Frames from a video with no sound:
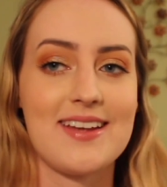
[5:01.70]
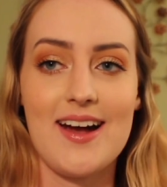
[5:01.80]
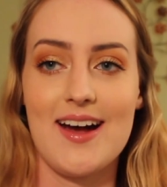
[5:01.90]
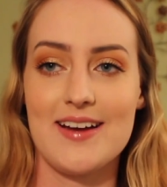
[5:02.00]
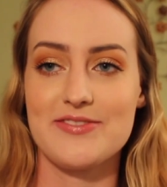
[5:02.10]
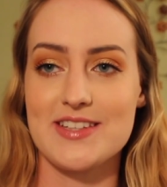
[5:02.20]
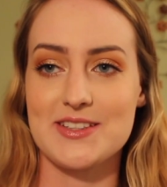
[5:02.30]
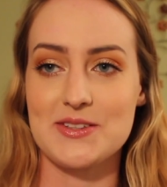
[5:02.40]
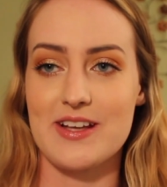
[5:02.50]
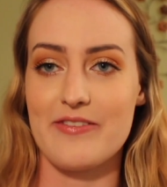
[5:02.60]
If
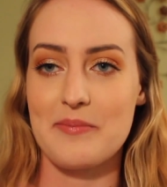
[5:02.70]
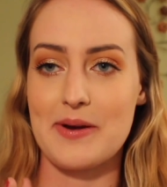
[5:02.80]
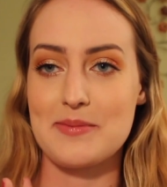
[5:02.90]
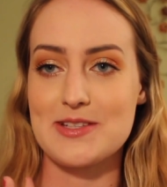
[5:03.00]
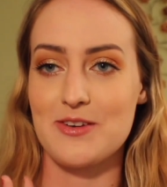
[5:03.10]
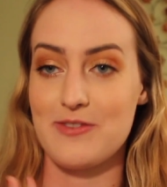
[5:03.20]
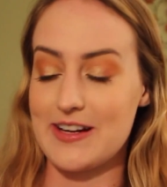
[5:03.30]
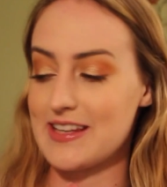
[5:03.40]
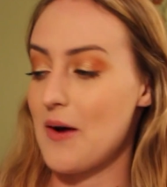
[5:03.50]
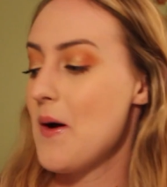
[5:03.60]
this goes off, I'm gonna be so
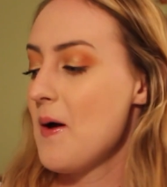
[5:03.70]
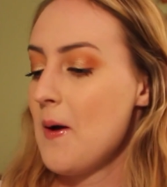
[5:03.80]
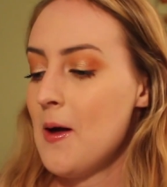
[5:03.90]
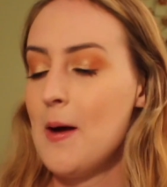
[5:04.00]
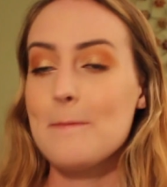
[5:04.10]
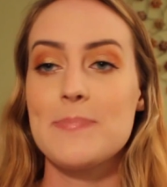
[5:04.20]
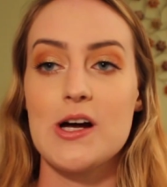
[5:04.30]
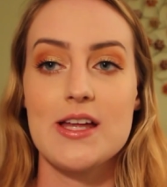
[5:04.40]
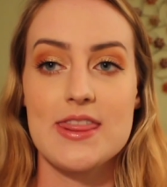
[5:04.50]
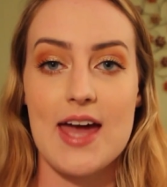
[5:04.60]
freaked out.
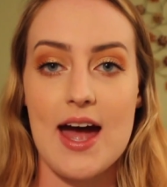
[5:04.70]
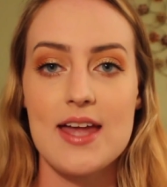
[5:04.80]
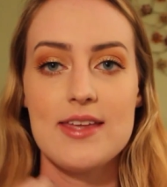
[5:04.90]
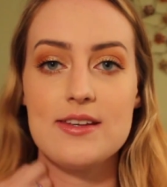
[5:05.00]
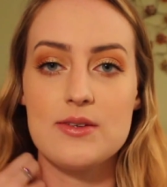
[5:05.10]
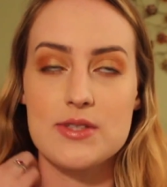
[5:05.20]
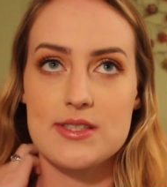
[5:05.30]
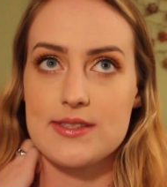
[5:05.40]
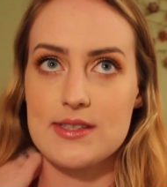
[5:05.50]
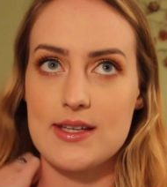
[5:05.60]
But that
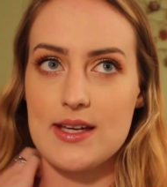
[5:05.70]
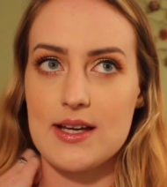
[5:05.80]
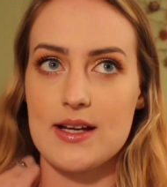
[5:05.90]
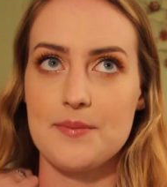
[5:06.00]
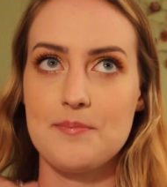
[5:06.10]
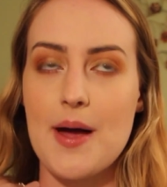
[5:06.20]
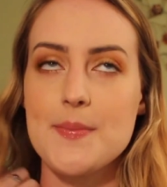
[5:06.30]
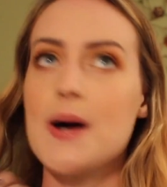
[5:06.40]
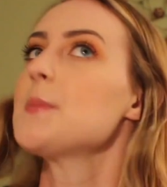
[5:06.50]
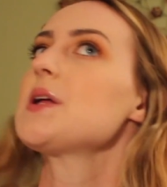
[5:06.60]
my
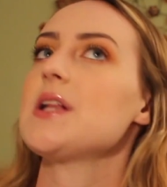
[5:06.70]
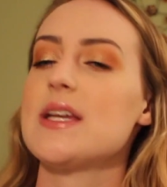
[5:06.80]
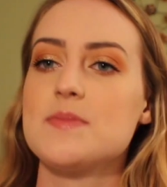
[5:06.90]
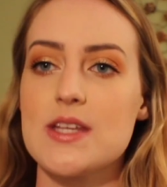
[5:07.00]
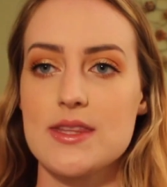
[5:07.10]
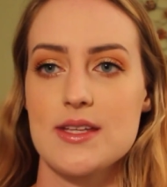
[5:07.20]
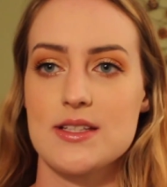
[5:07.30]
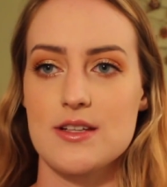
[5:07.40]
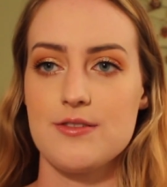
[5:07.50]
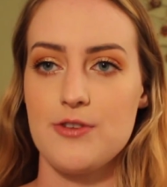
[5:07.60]
mom claims that
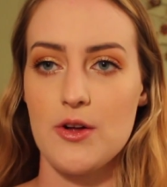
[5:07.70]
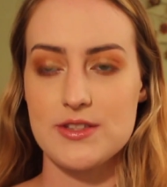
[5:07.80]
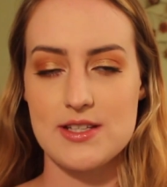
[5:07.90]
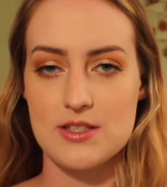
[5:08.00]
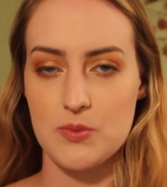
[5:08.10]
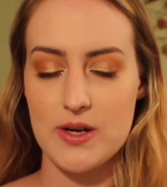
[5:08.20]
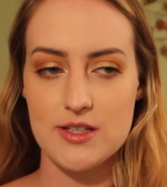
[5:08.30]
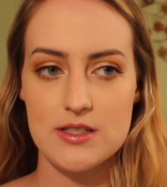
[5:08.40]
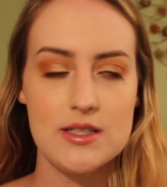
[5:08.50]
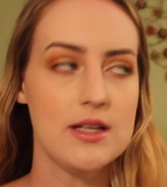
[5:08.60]
it's a faulty
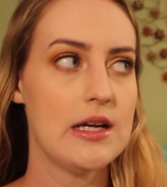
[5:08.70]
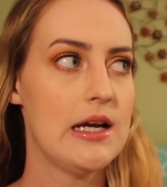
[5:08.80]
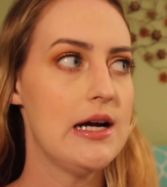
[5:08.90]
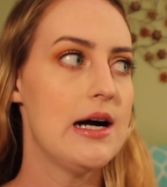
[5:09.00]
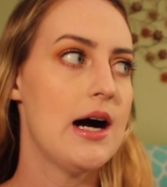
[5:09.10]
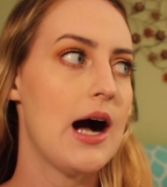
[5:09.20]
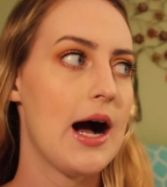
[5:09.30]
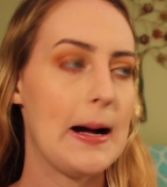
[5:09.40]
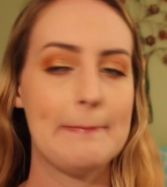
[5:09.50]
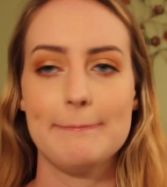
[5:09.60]
switch.
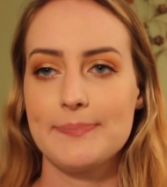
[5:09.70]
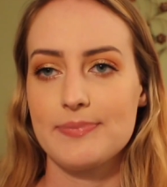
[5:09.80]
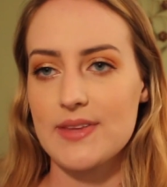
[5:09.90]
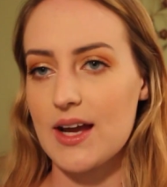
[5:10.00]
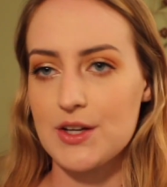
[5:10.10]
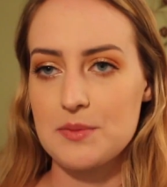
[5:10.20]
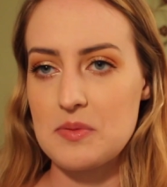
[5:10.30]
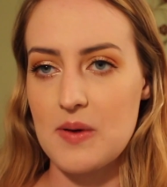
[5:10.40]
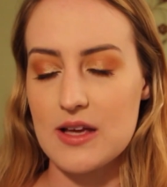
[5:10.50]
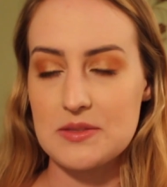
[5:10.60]
That could
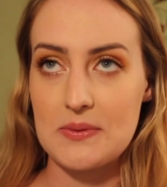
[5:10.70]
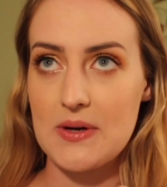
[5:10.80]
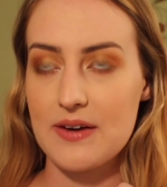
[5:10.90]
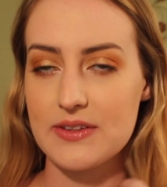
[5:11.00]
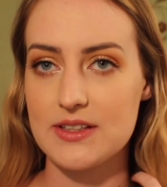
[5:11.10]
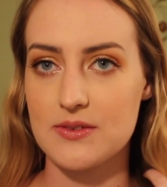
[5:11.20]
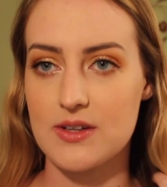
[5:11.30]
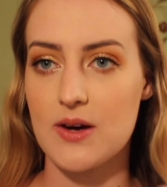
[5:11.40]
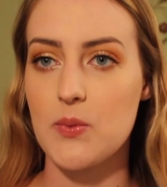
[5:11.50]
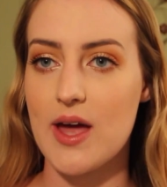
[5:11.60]
be possible. I really
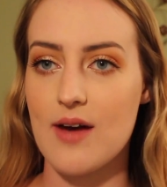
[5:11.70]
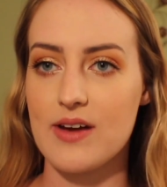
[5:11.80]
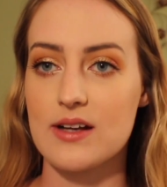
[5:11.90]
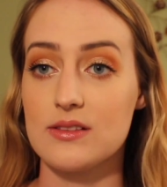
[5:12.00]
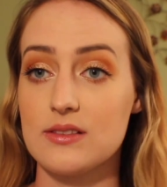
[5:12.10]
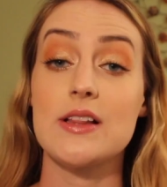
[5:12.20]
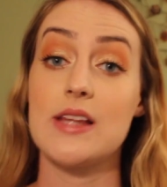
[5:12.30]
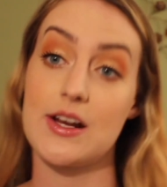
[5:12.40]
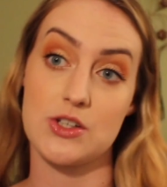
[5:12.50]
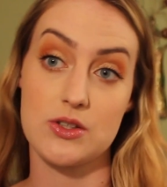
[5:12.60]
don't know. We have had
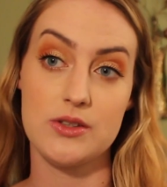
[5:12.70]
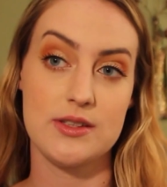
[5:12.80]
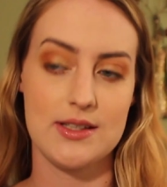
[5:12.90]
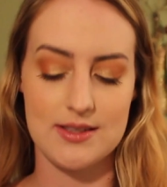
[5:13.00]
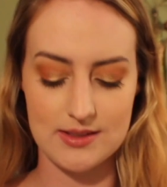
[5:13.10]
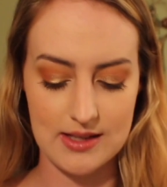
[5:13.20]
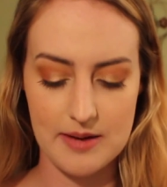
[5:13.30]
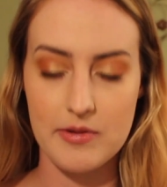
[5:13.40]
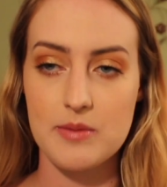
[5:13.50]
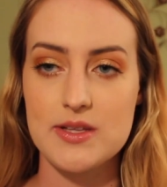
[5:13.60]
electrical things
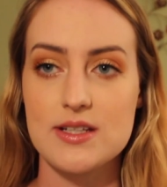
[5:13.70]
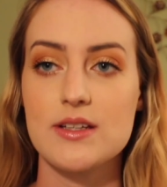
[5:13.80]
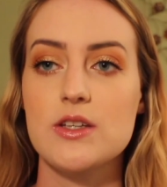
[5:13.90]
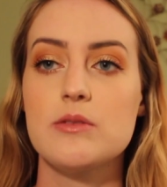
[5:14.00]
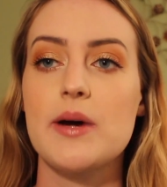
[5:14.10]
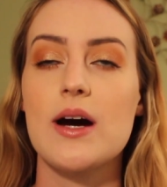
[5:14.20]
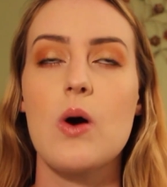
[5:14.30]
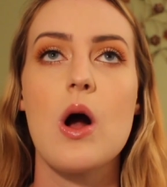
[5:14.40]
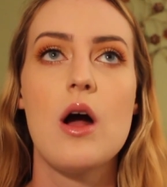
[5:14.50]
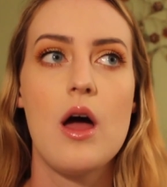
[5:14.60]
that I'm going to be telling you about.